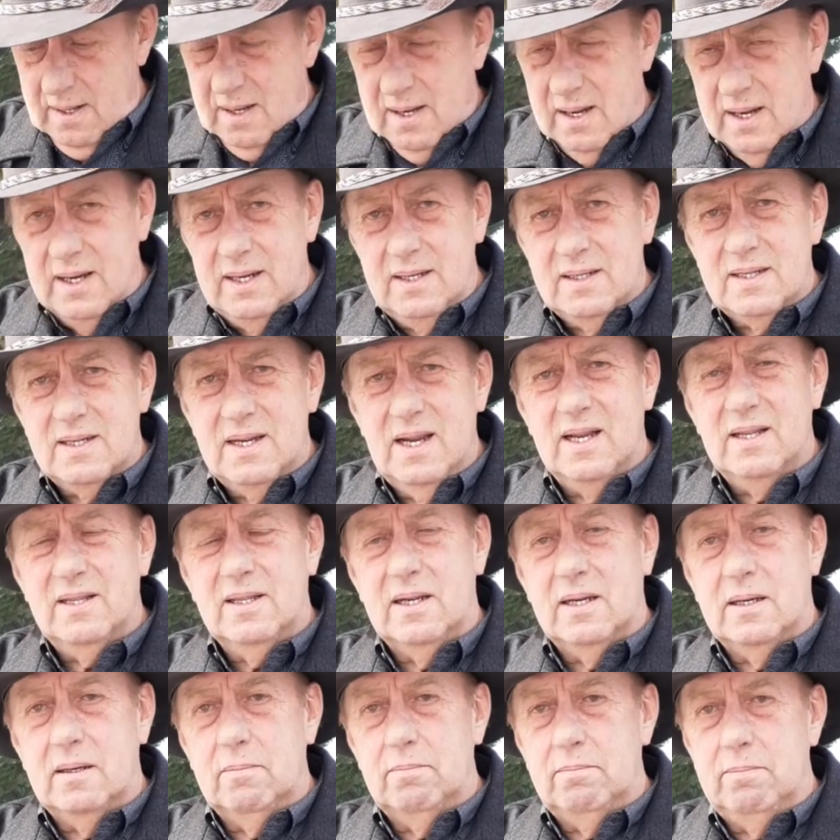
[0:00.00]
He said
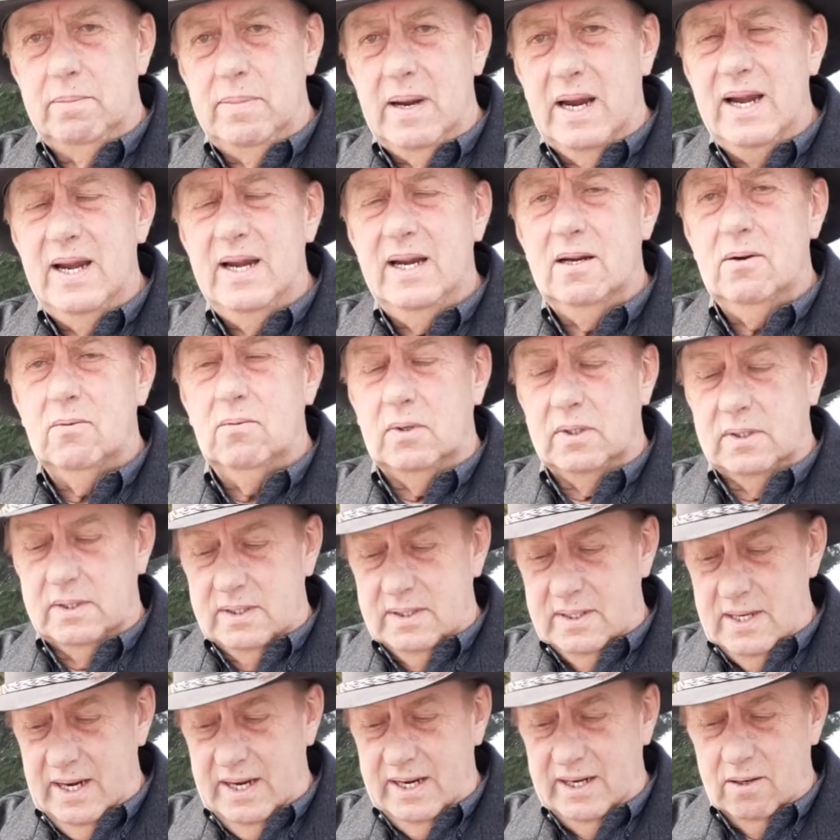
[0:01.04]
the bank was
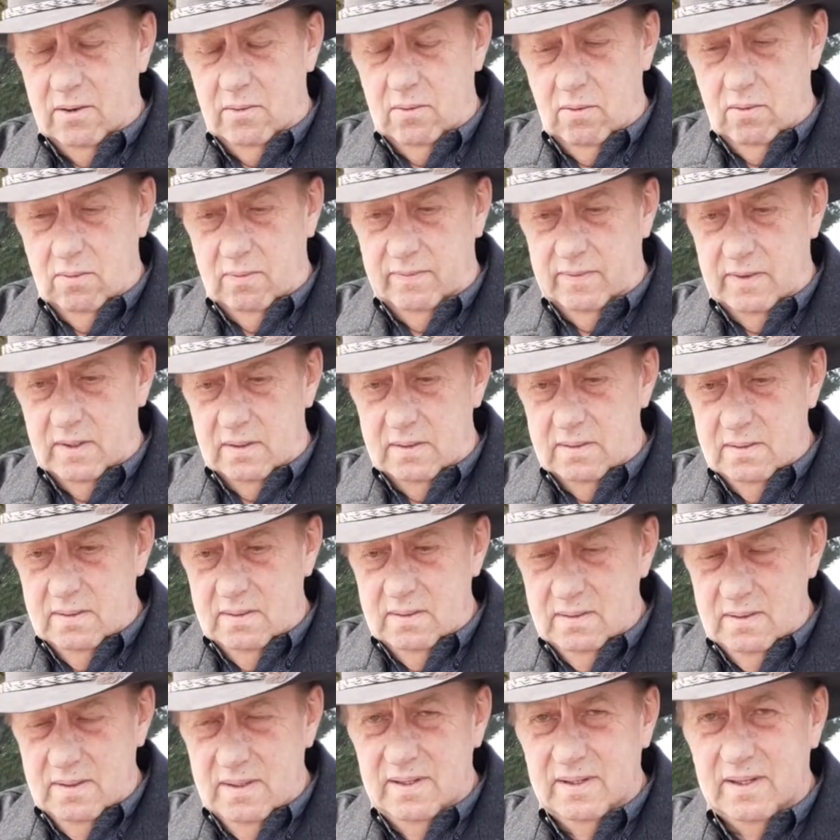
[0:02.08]
taken over.
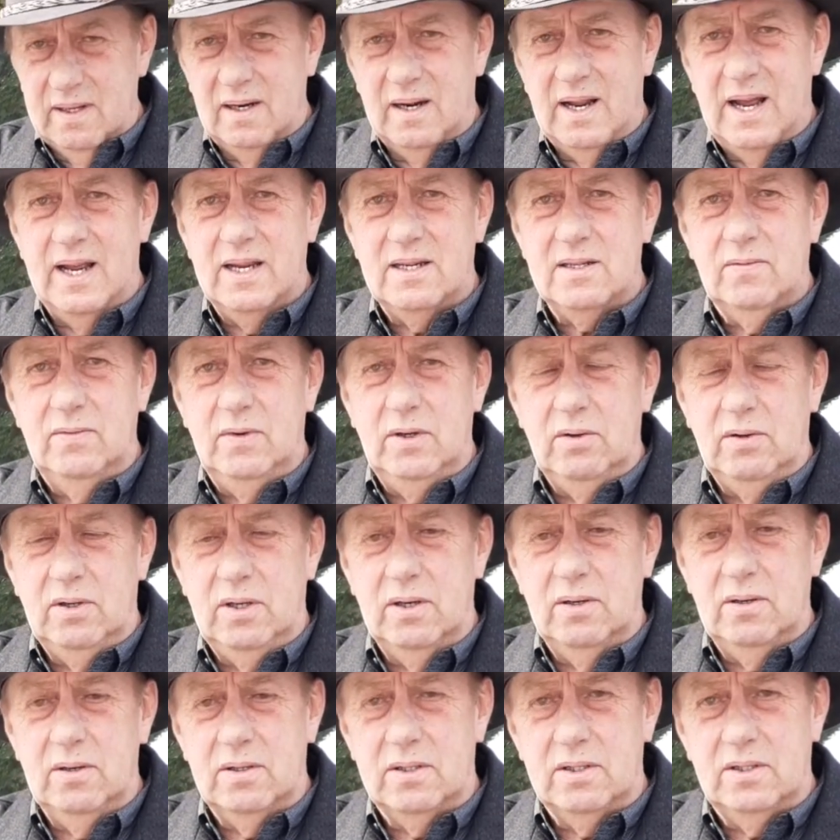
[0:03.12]
The last few
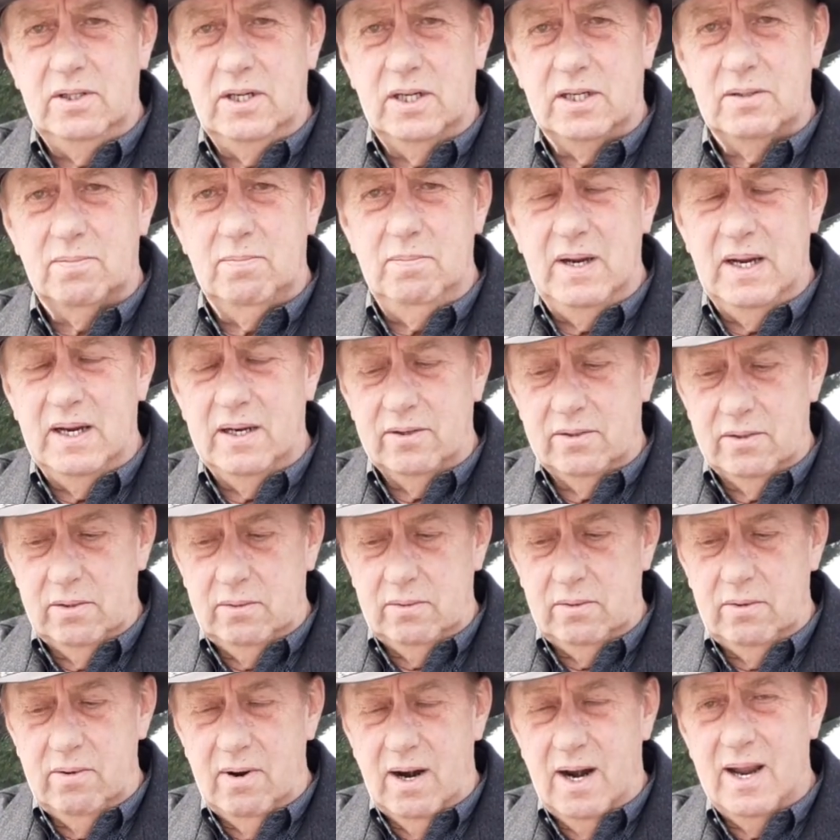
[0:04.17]
years just been too
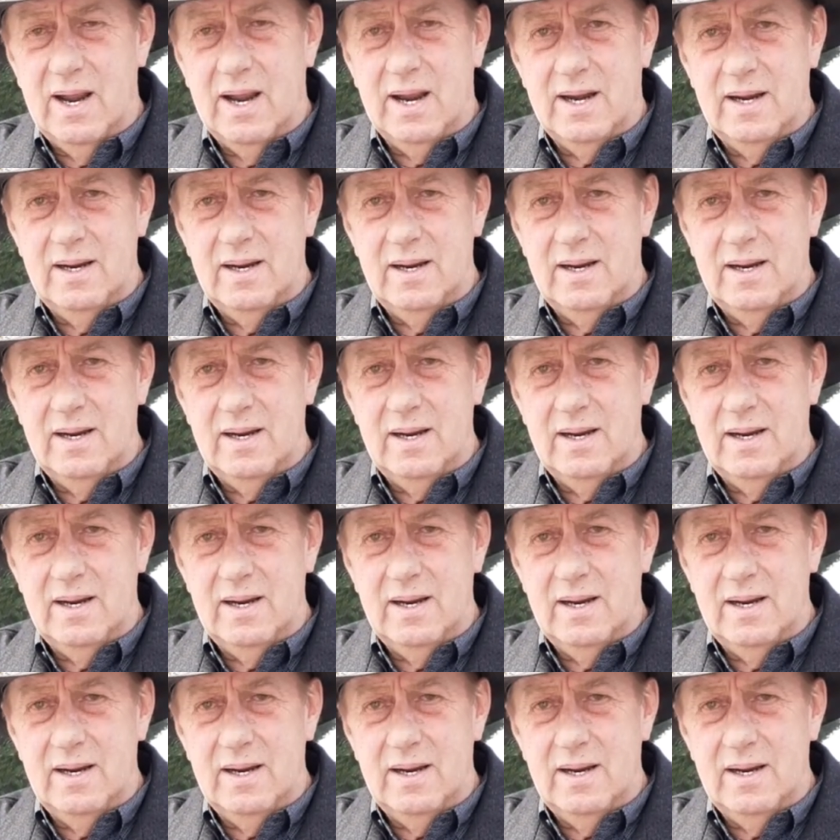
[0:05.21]
dry.